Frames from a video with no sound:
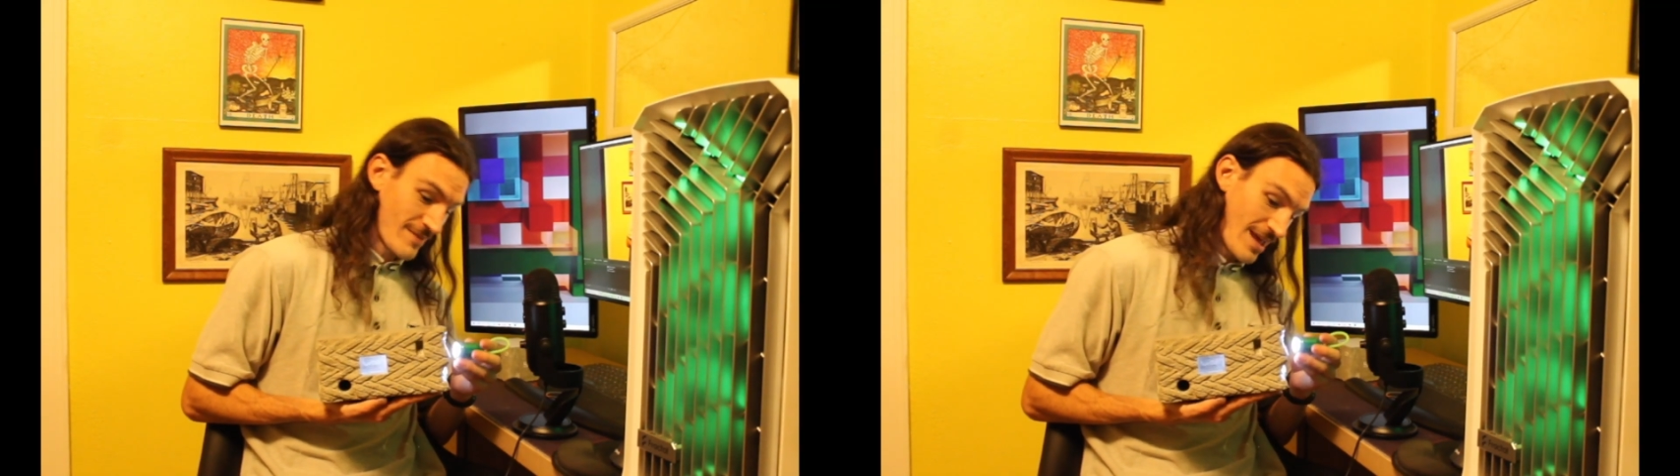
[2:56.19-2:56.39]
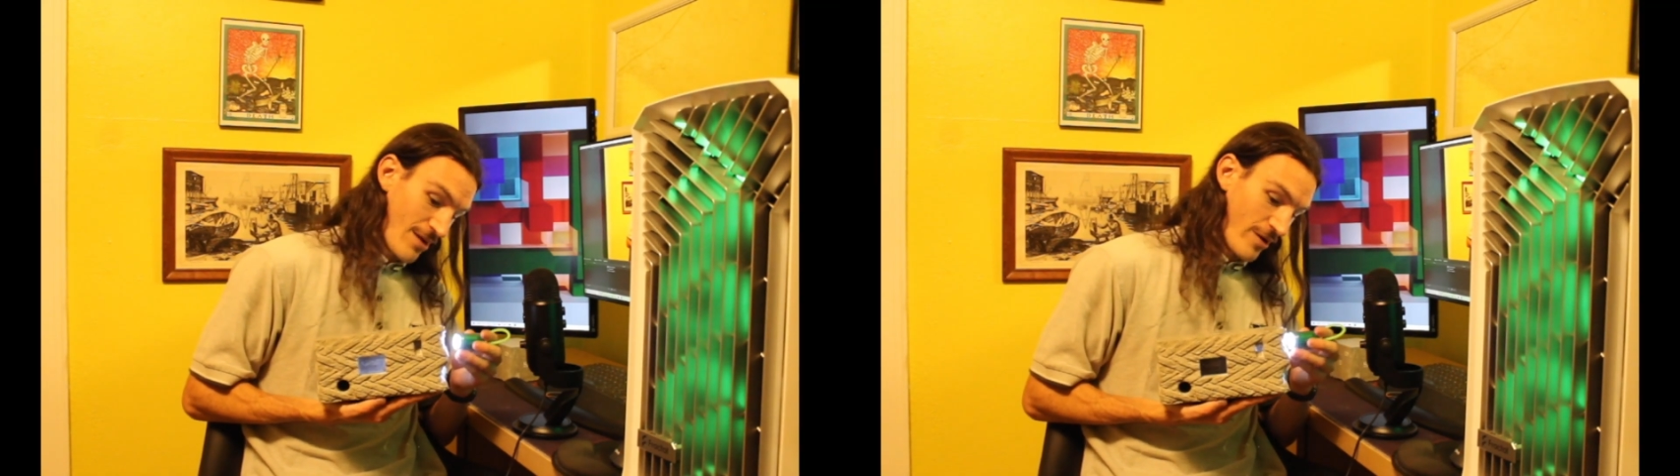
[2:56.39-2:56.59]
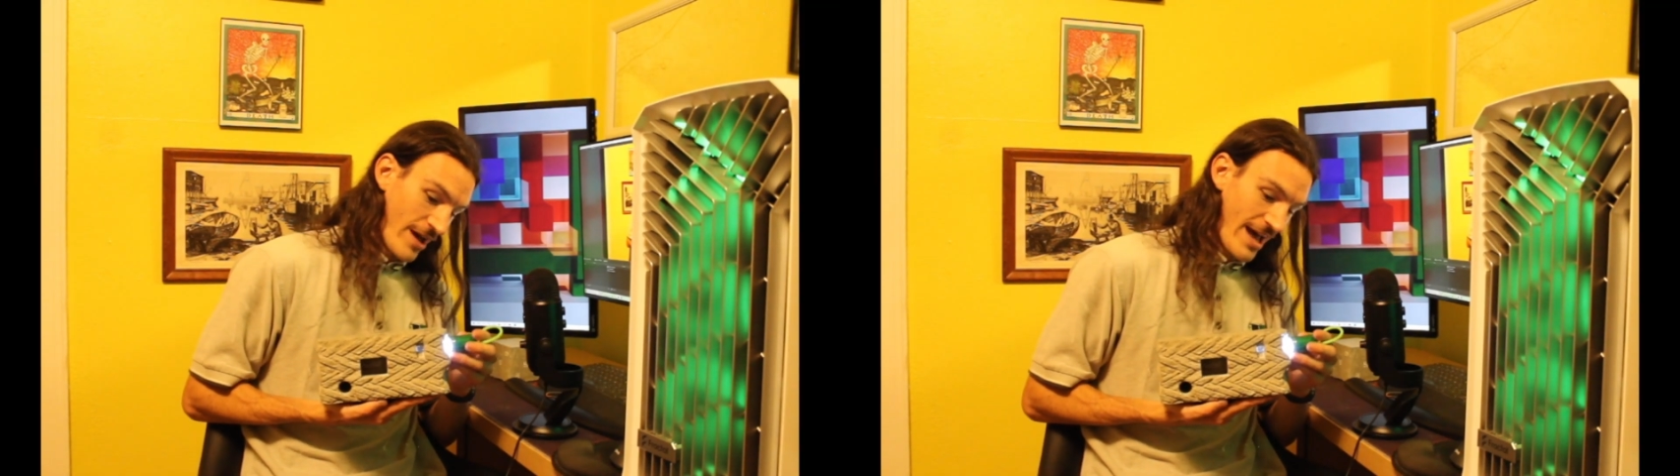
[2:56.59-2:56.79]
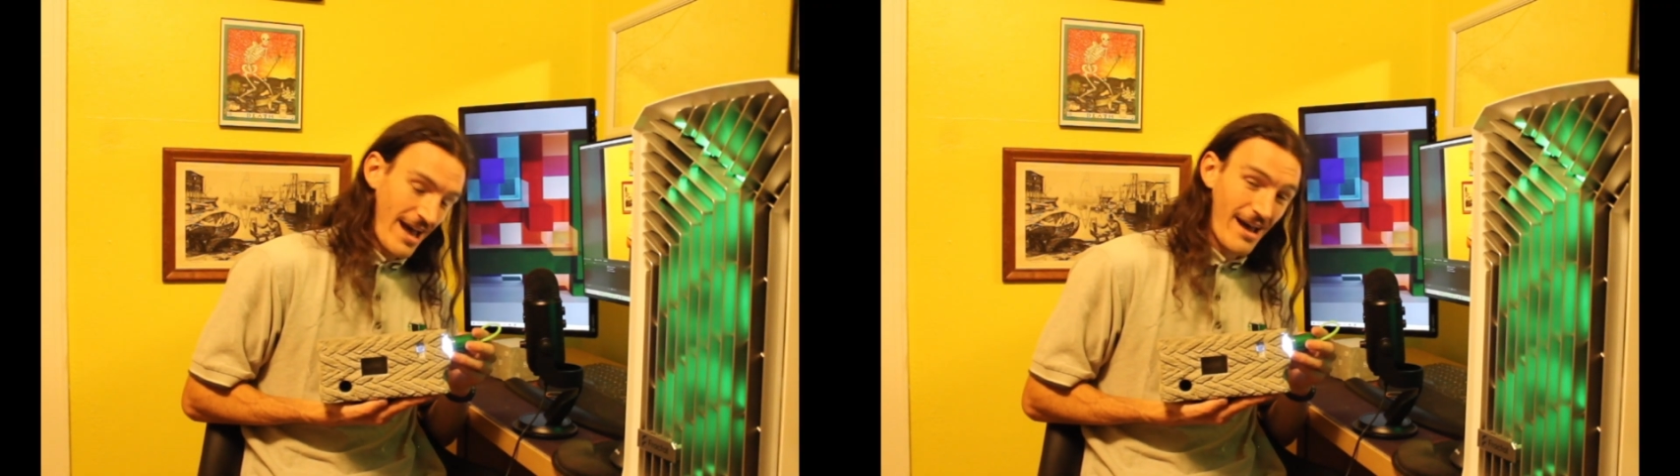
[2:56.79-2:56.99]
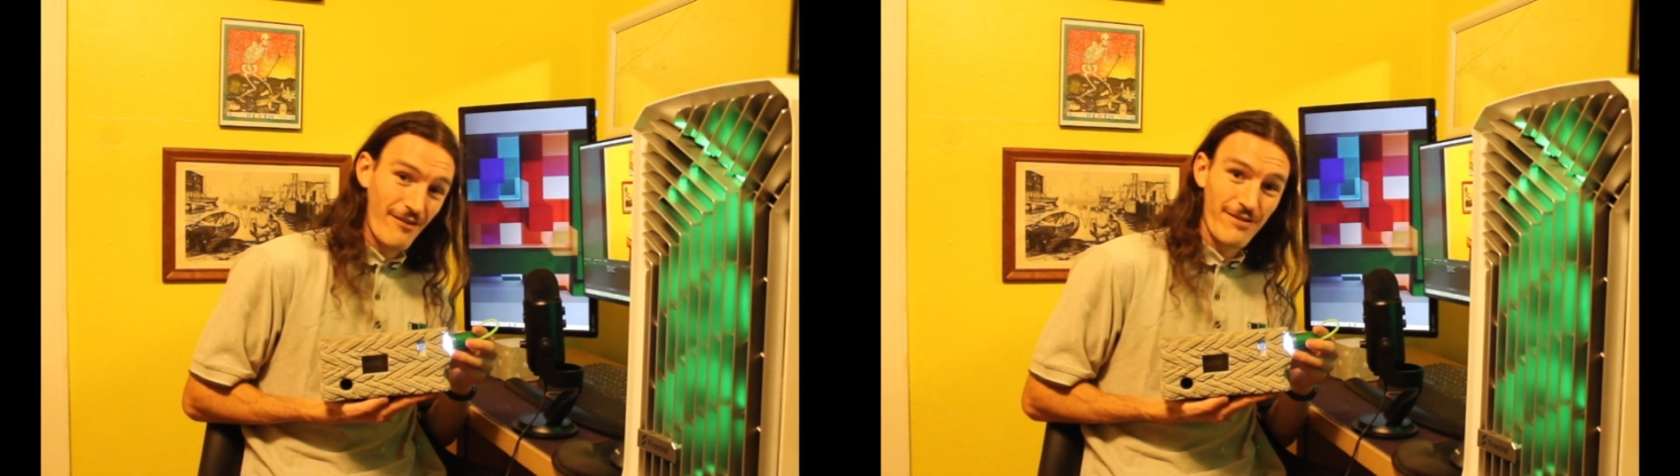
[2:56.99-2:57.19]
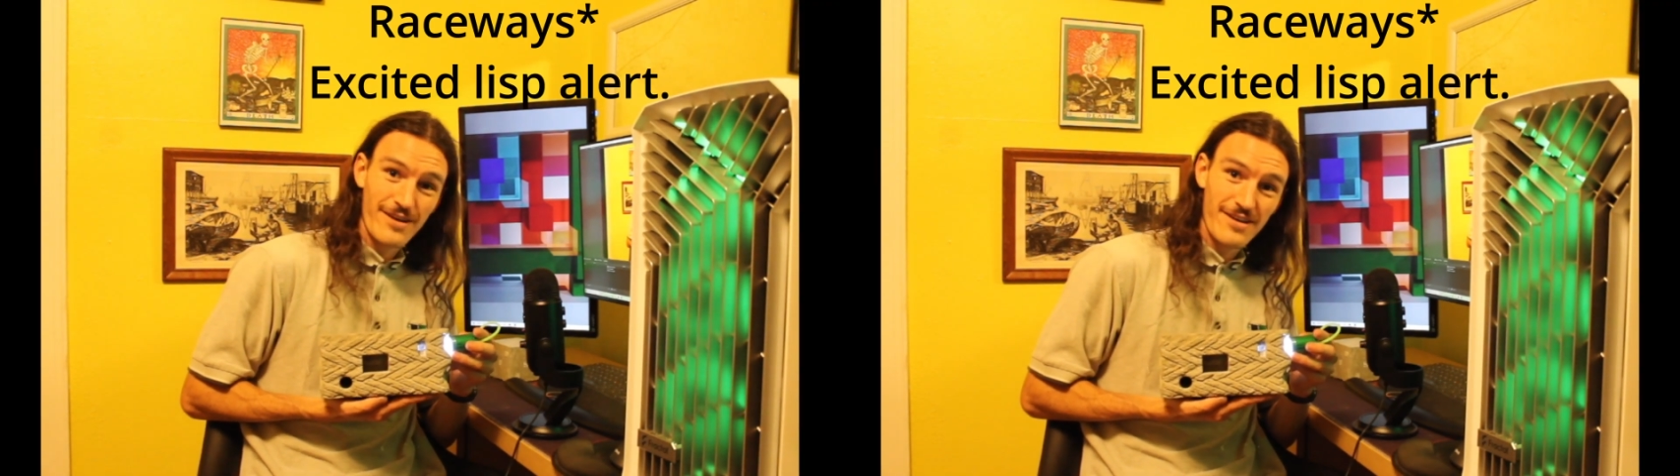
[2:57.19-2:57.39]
and we have